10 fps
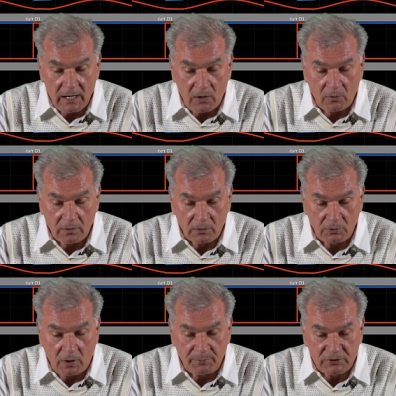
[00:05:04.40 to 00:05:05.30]
now on the
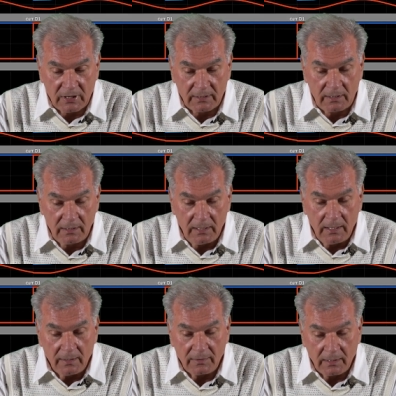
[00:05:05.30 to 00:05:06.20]
top channel
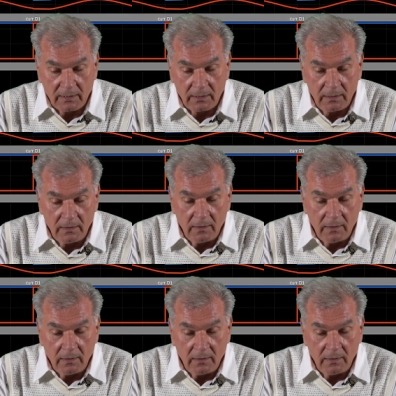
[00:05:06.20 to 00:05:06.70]
that uh,